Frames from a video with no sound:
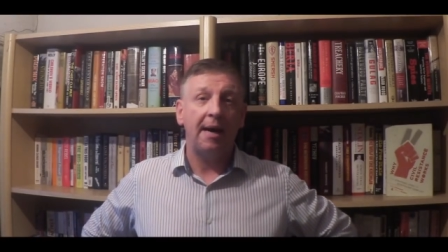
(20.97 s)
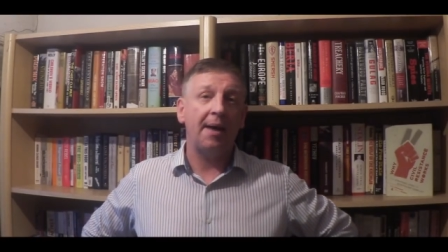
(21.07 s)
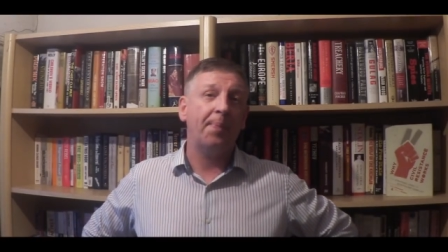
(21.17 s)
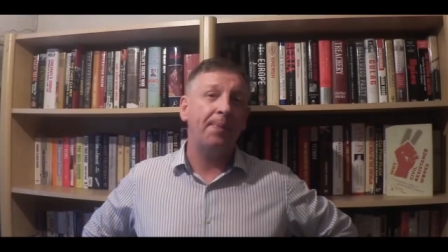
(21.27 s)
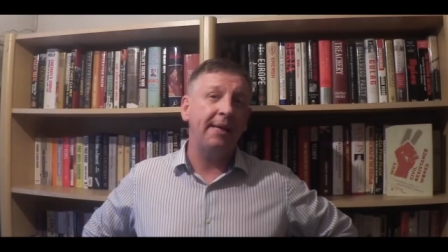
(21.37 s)

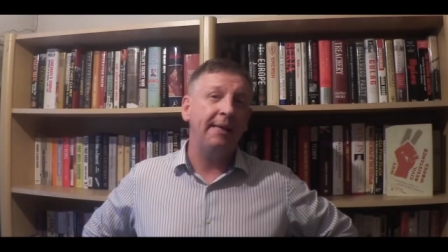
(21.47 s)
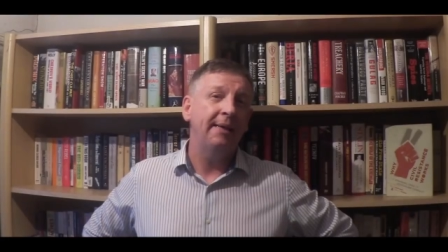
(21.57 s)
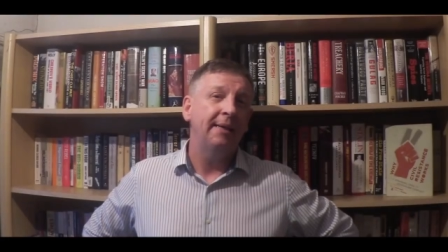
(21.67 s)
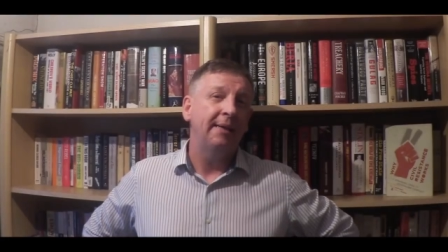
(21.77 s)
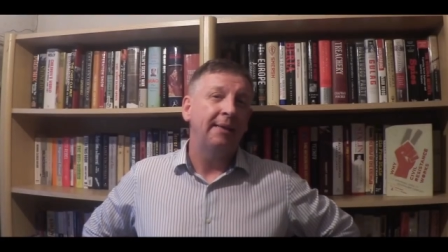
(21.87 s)
At
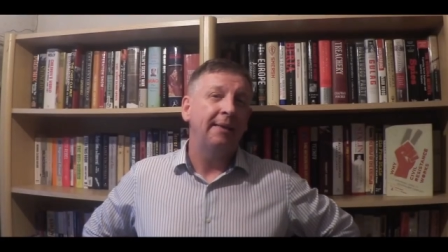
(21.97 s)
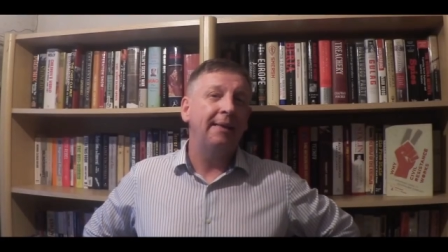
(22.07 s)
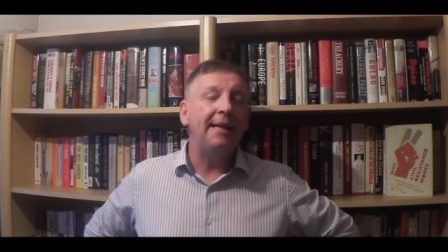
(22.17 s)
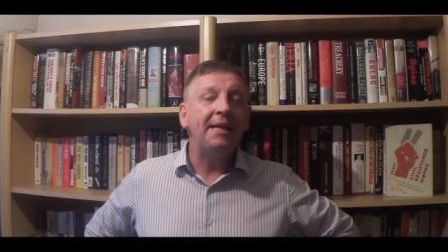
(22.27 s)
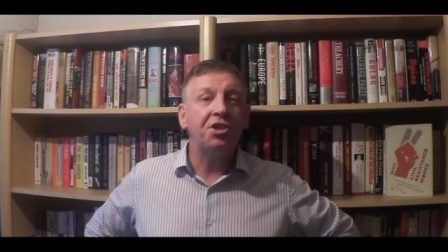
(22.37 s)
the
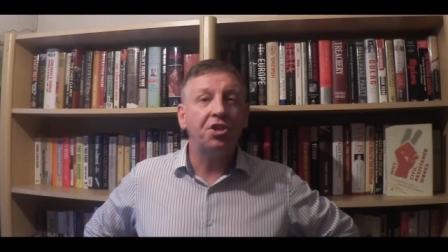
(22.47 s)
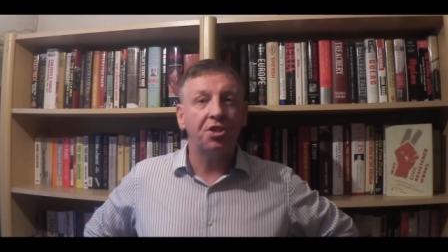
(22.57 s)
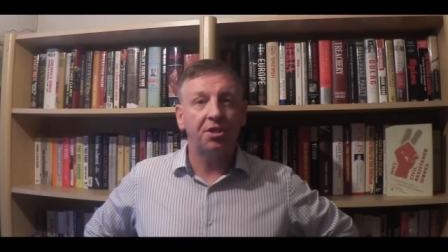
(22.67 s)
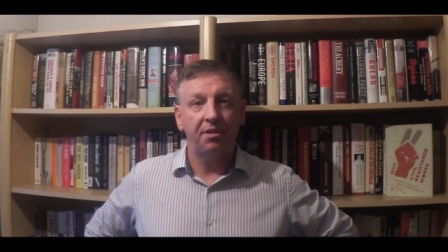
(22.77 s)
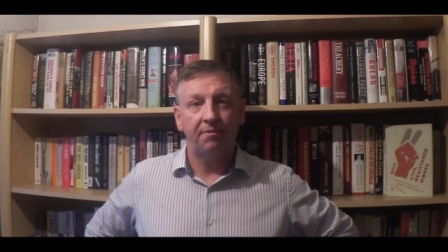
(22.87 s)

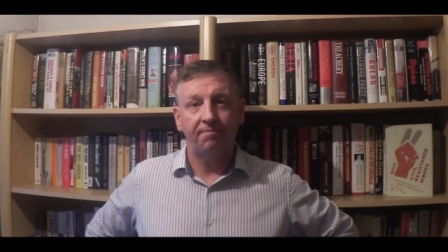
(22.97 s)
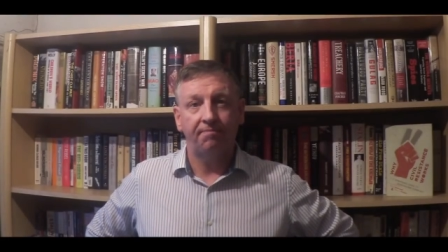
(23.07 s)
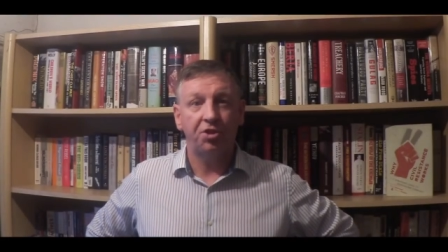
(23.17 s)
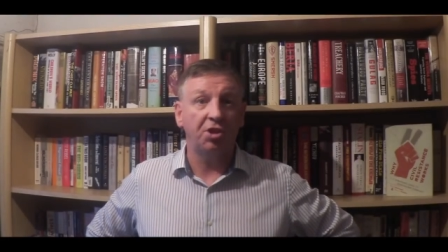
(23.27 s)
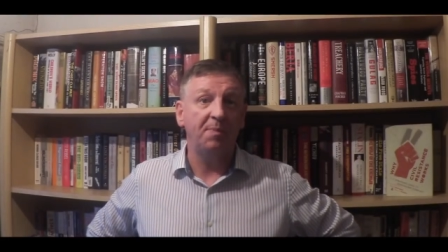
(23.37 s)
least,
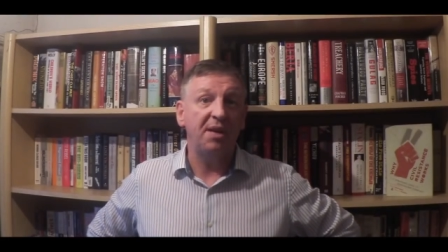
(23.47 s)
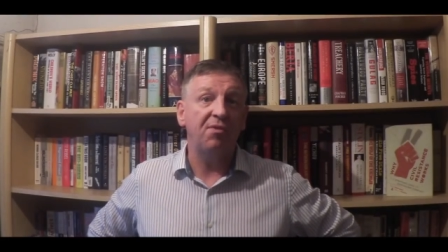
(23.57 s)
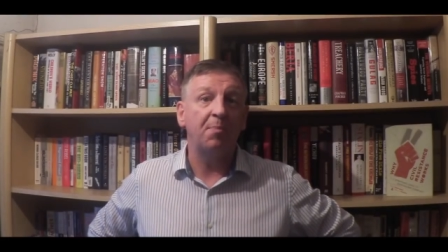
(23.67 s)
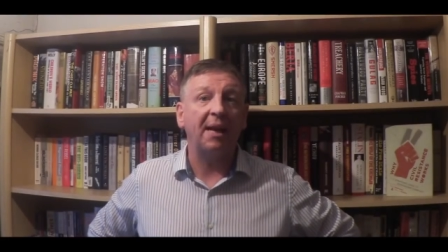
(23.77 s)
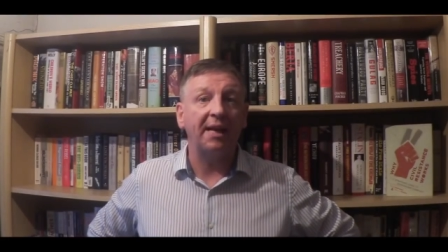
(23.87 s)
she'll
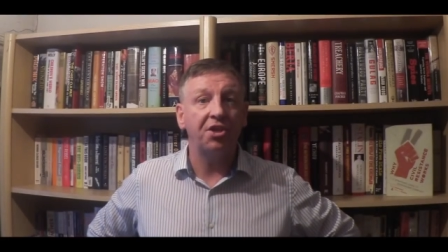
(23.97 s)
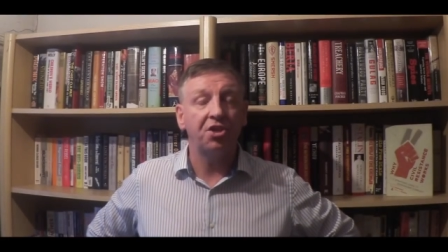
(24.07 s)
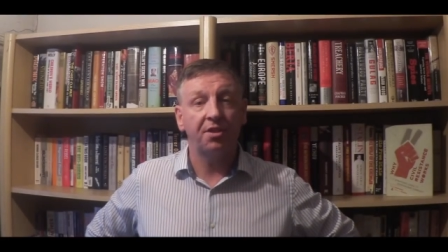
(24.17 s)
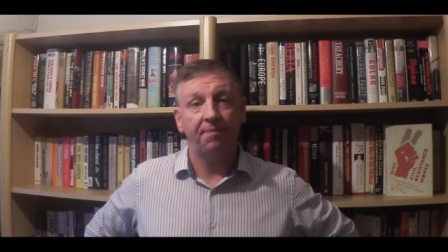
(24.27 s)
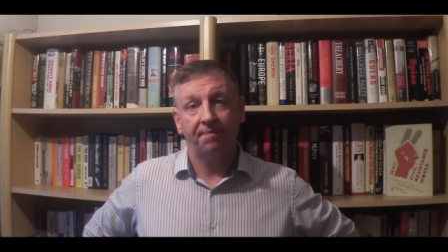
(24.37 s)
be
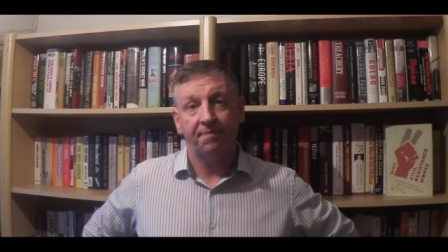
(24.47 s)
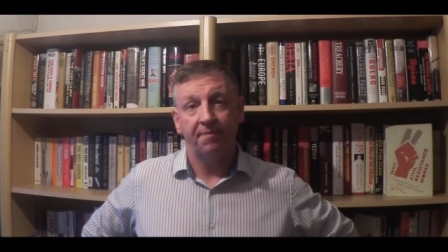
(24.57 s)
replaced